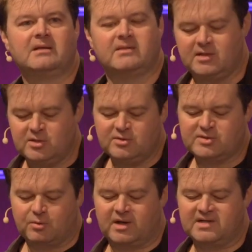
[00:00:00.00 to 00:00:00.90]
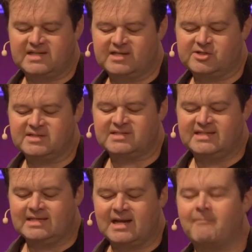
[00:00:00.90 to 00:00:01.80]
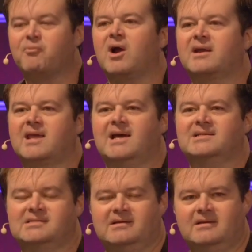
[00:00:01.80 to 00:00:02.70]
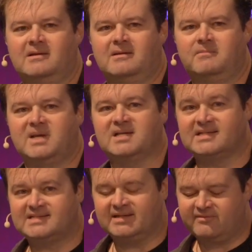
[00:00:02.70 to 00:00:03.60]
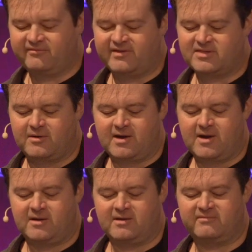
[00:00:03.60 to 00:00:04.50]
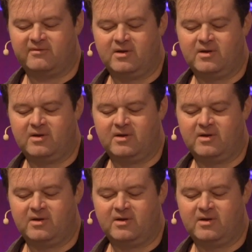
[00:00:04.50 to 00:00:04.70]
that news organizations did not broadcast because it didn't fit their narrative